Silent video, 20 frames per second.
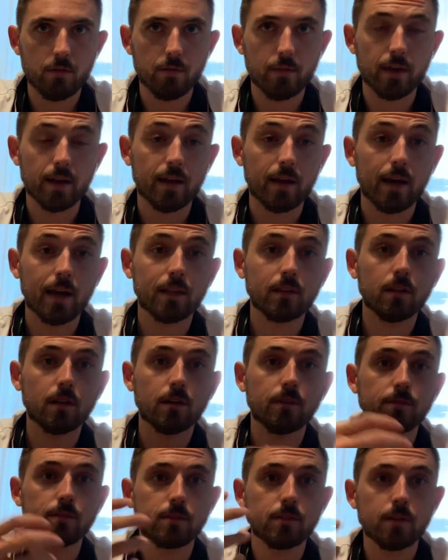that God
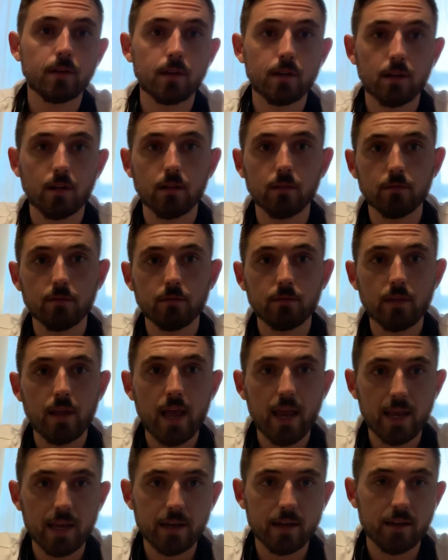loves, and I'll
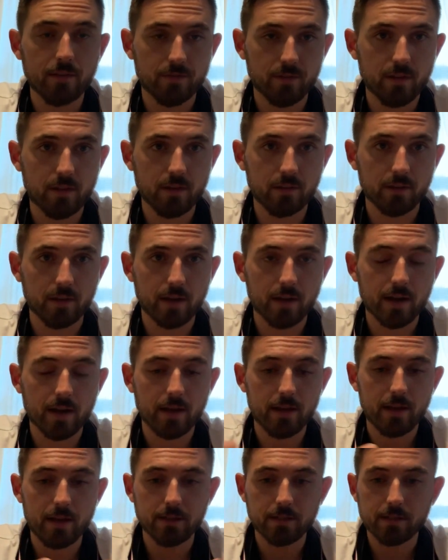hate everything that God
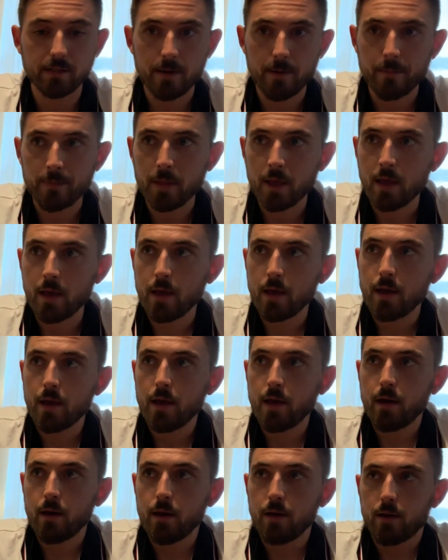hates.
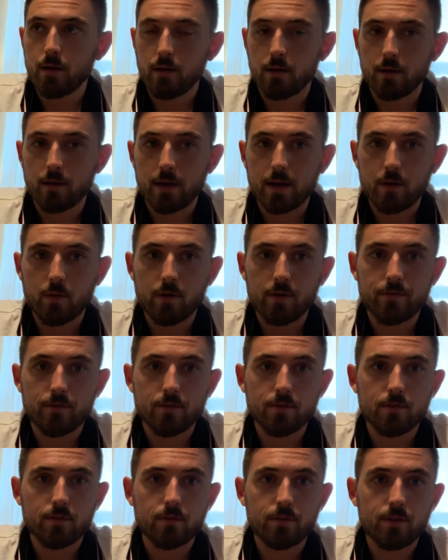Uh,
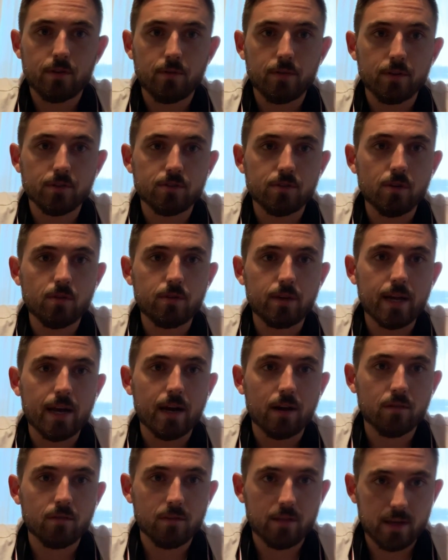however, you know, there's no
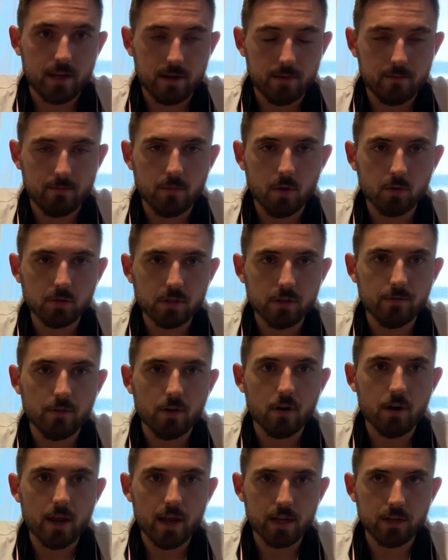doubt that most of
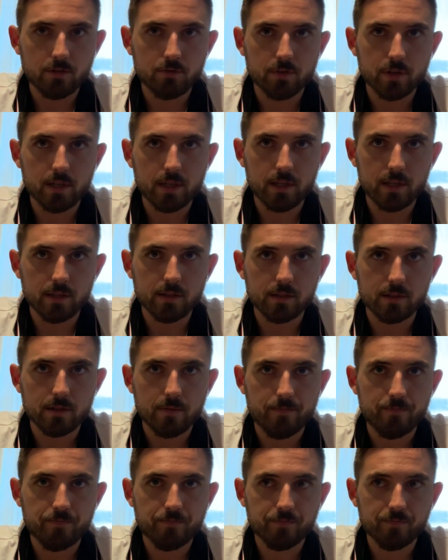our hatred is
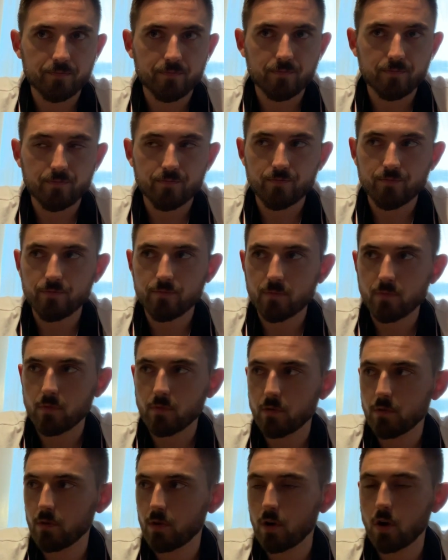
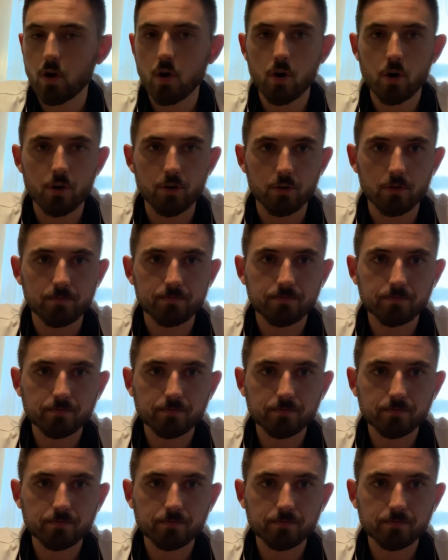carnal